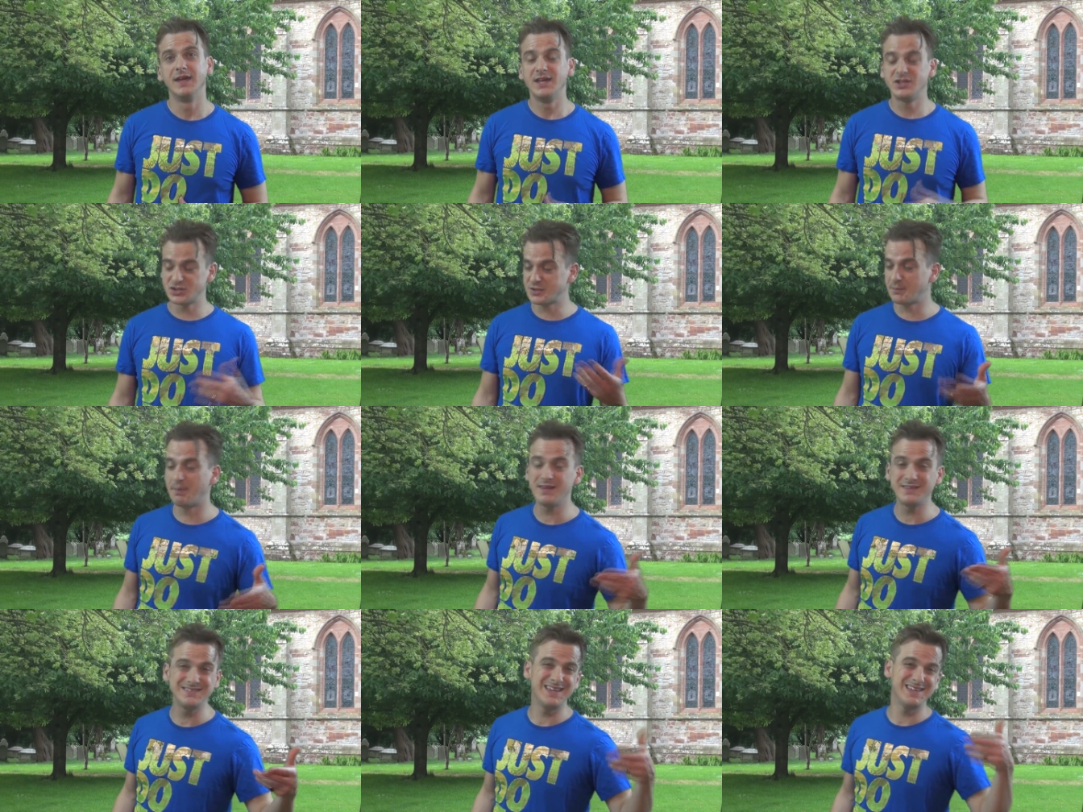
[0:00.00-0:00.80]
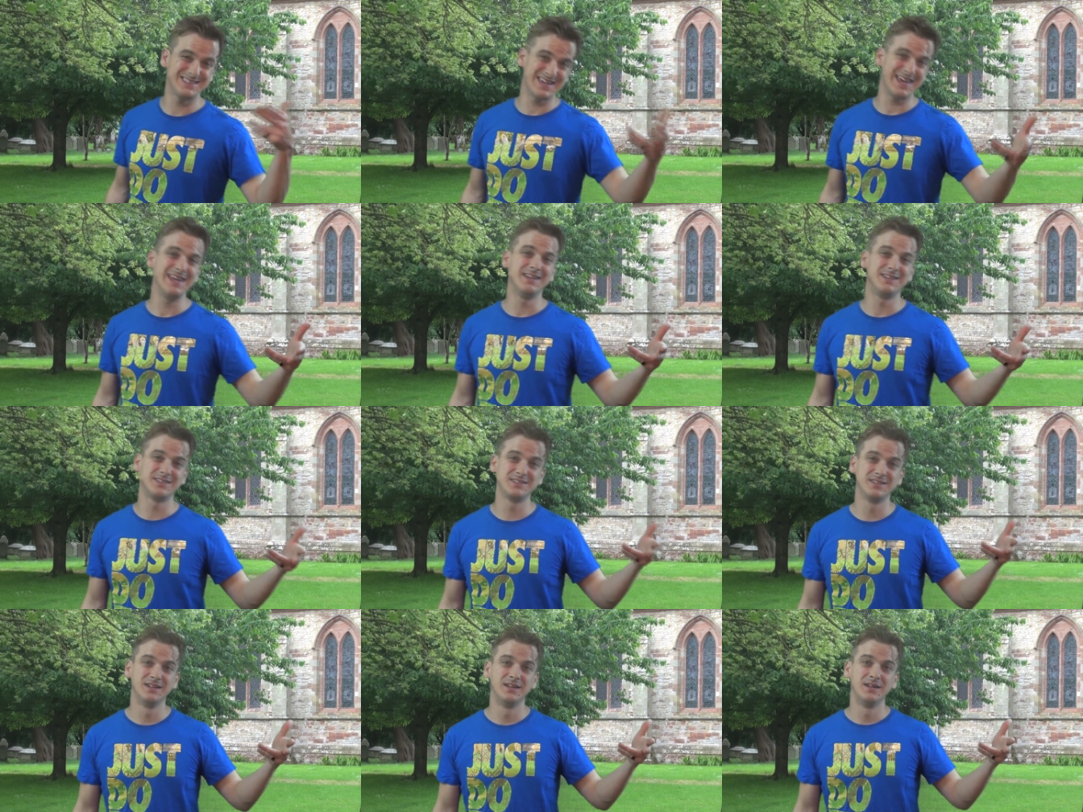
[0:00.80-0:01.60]
It's just a pity it
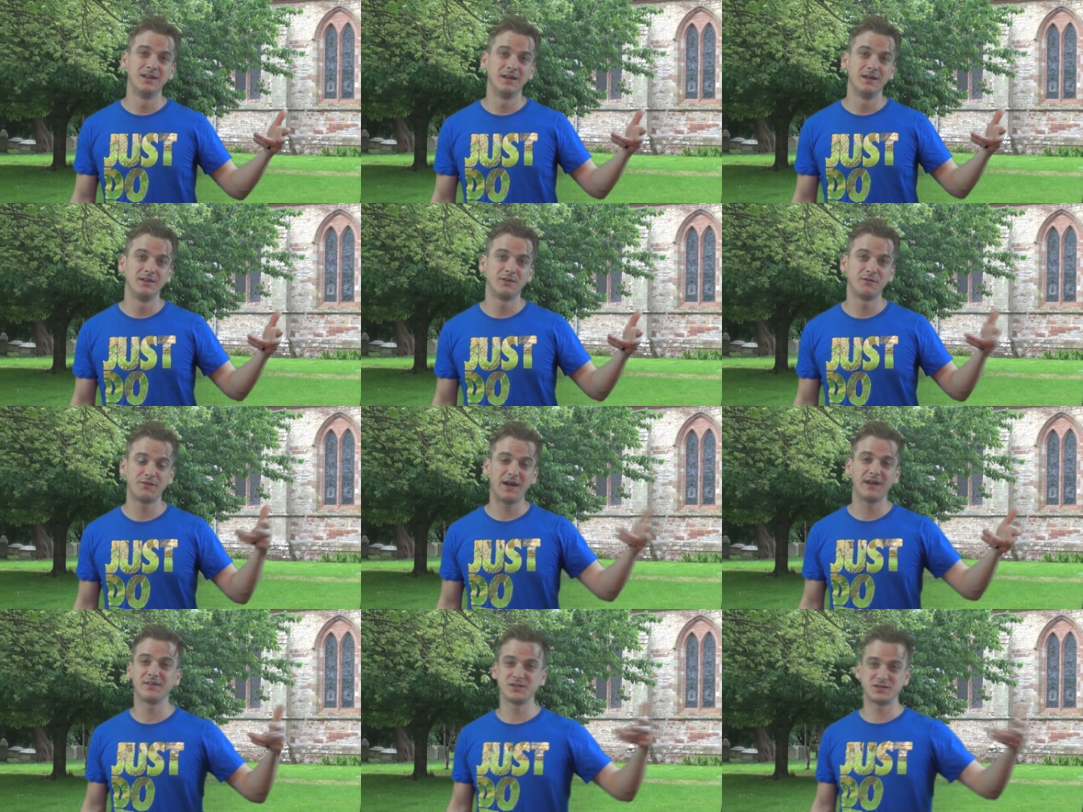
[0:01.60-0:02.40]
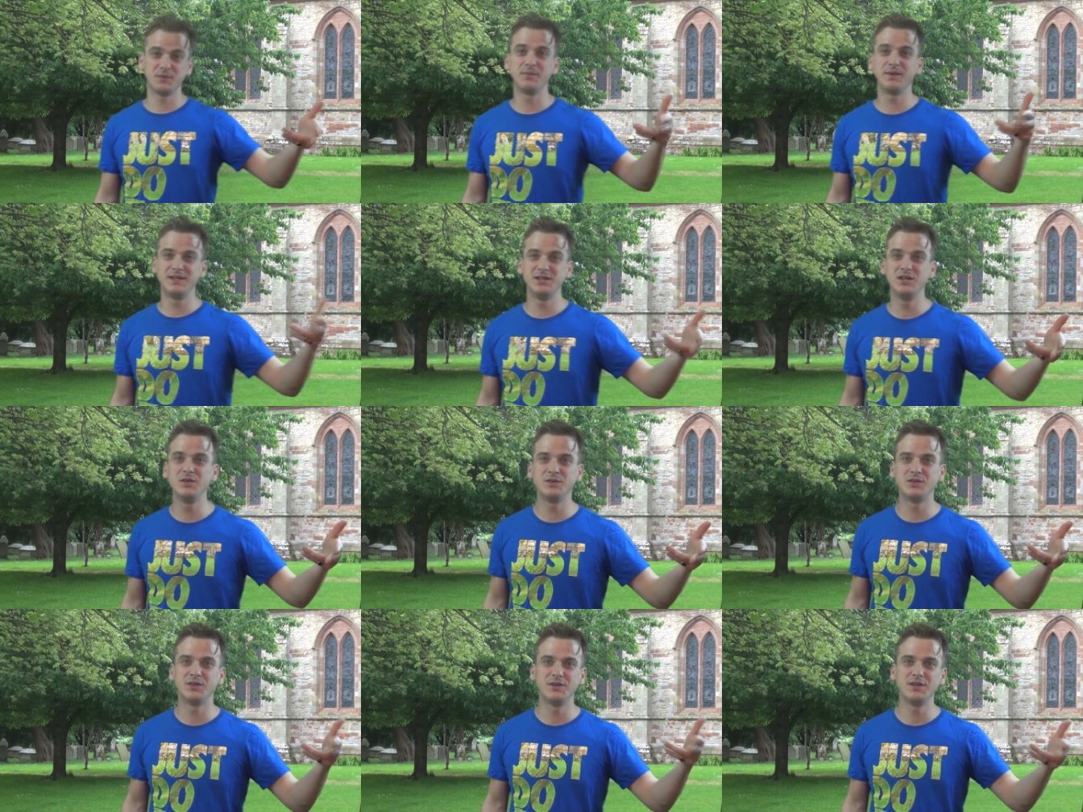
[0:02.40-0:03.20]
takes the fact that
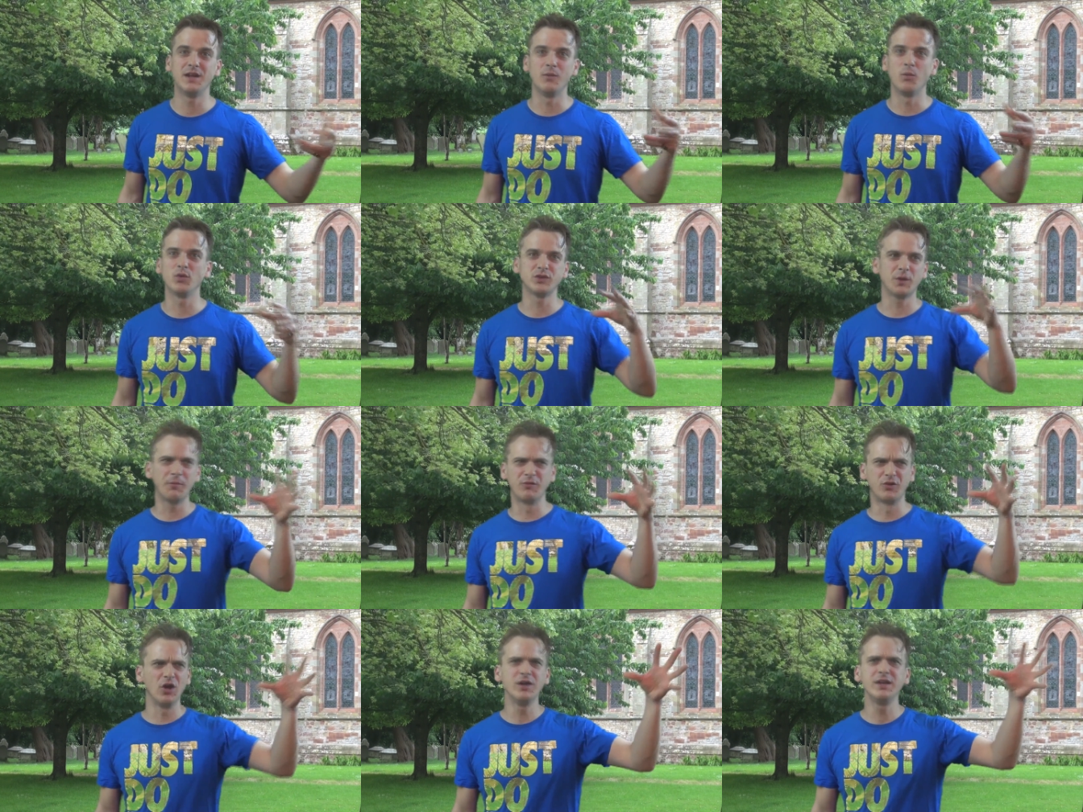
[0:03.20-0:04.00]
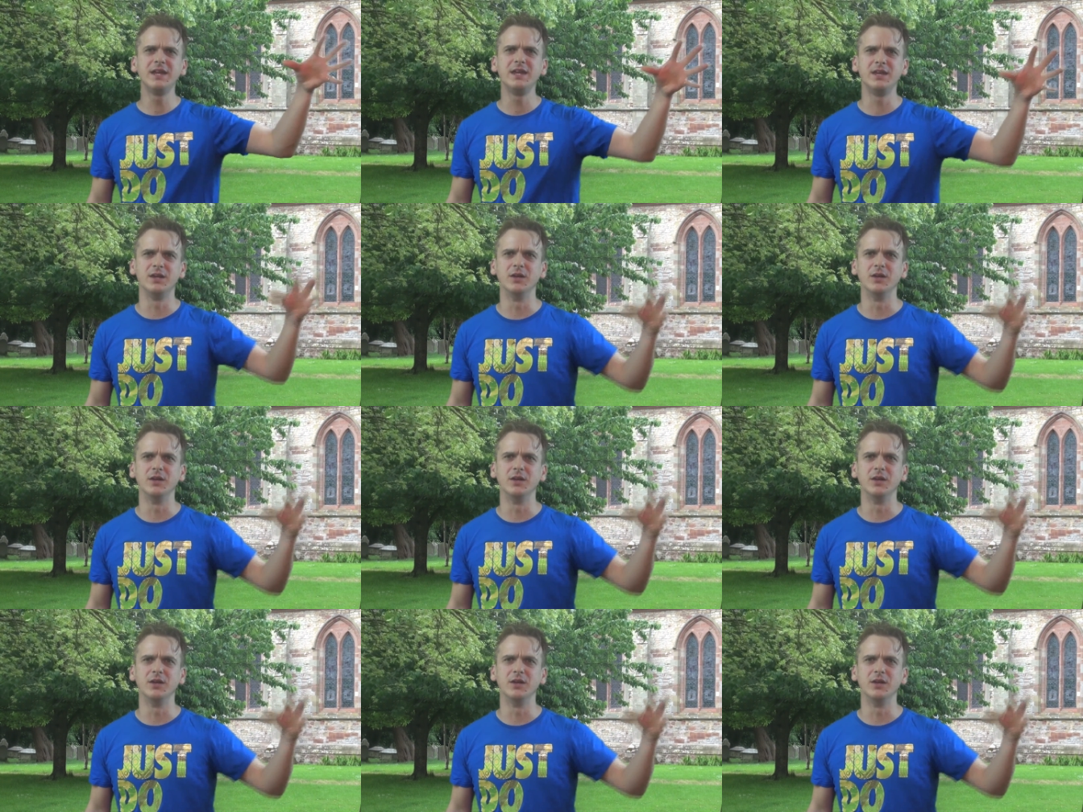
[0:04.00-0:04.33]
somebody, you know, what type of gun he